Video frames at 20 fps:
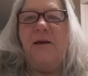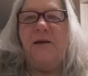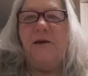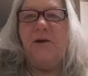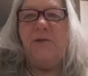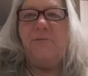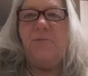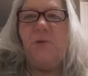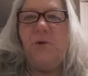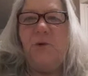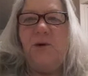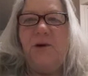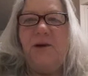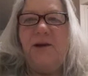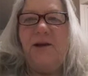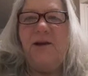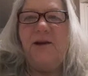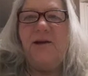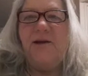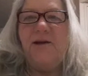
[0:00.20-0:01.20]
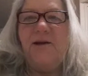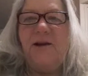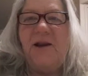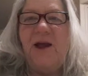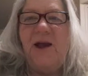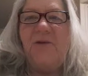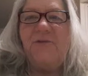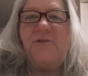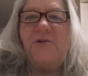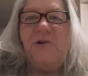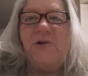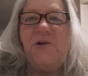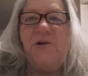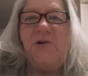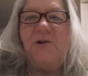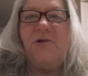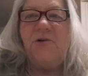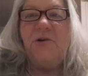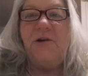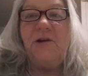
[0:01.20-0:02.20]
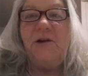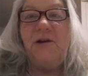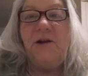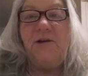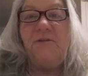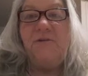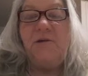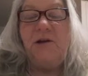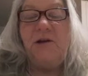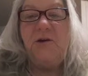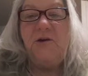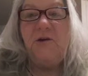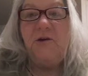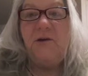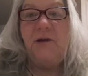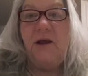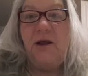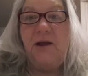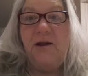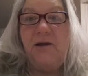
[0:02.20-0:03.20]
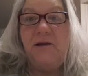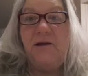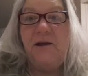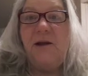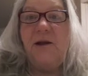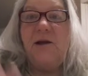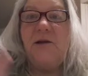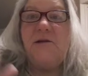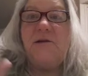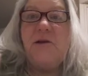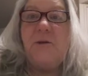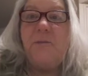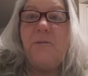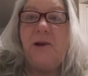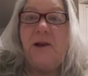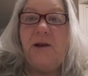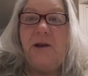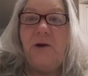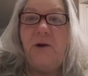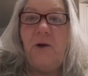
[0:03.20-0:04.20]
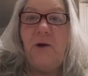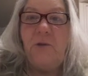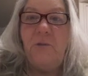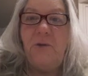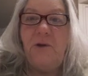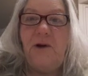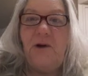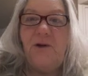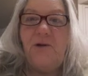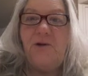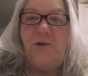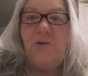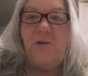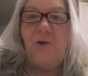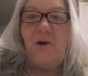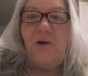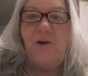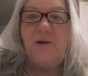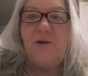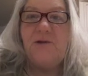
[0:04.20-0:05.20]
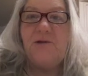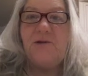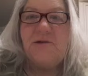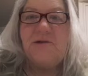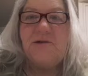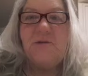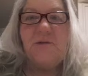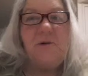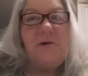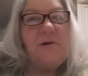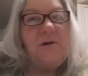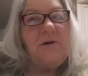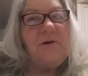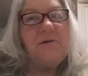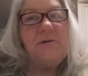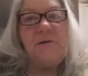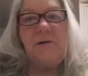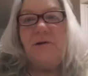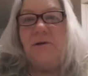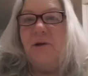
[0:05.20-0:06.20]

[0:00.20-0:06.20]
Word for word: Good morning, good afternoon, good evening, good night, depending on where you are in this world.